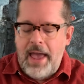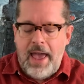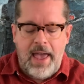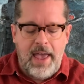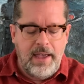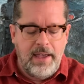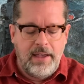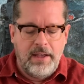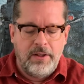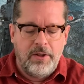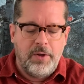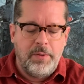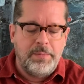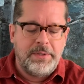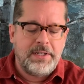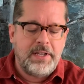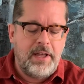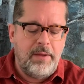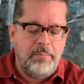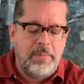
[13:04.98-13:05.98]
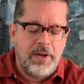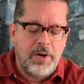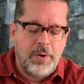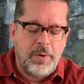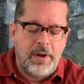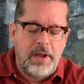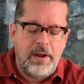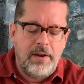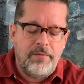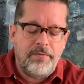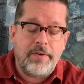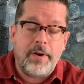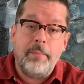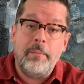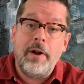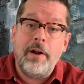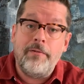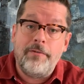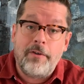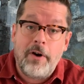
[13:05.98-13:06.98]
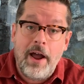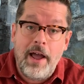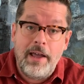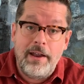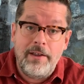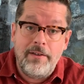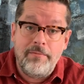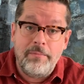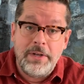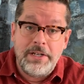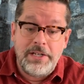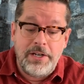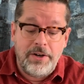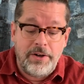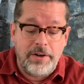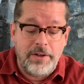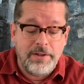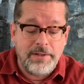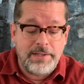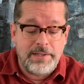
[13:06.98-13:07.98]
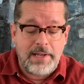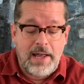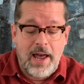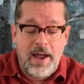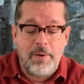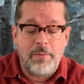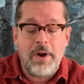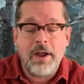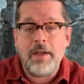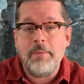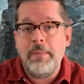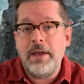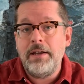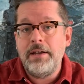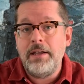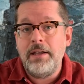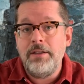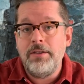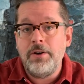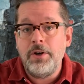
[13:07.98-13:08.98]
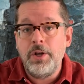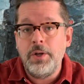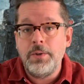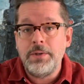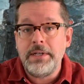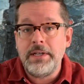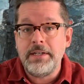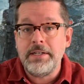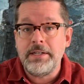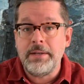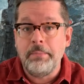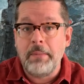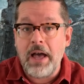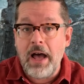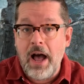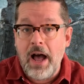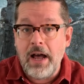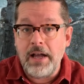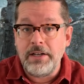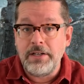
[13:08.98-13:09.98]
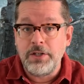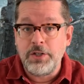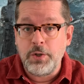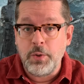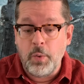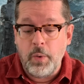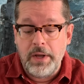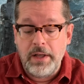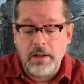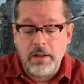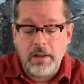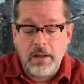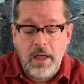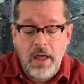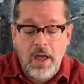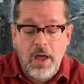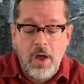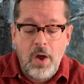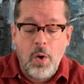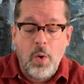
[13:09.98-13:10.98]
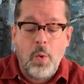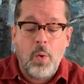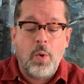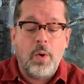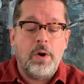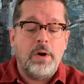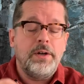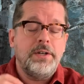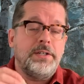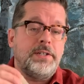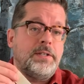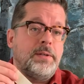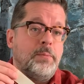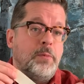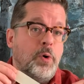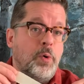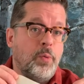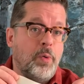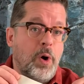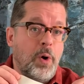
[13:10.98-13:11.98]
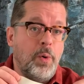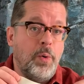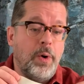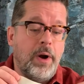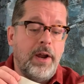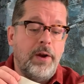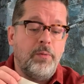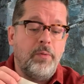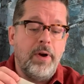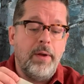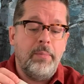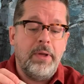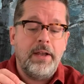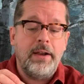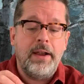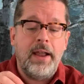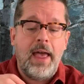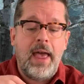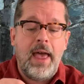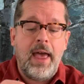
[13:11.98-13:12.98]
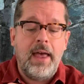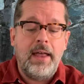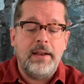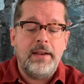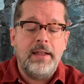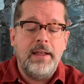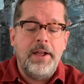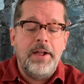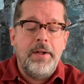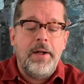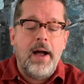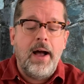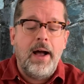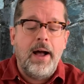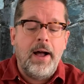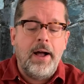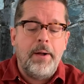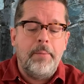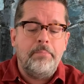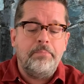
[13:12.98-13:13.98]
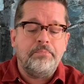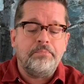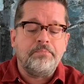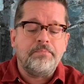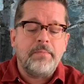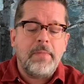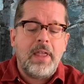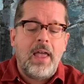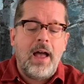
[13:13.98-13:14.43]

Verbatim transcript: hanging loops can be created from a variety of materials. I recommend either using some cotton twill or some grosgrain ribbon. And um,